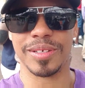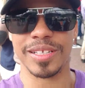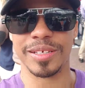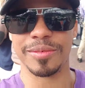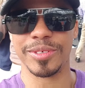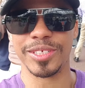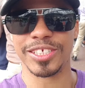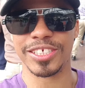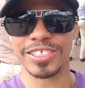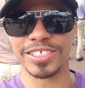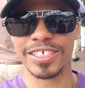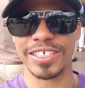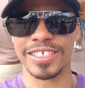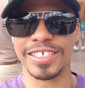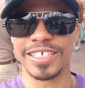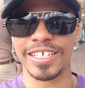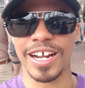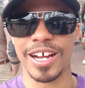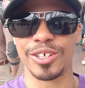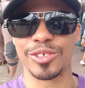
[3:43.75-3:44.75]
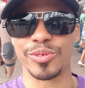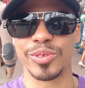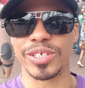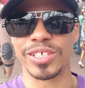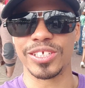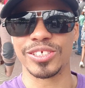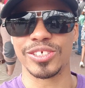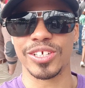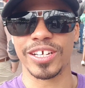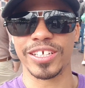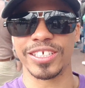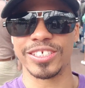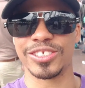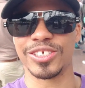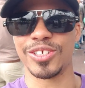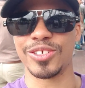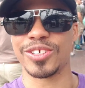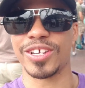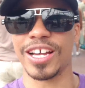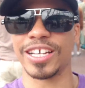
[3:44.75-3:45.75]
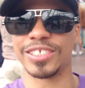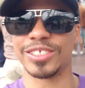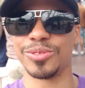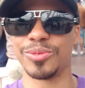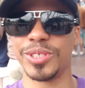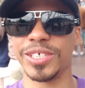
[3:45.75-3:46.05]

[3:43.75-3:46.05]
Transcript: Let me just turn around quickly so I can show you guys the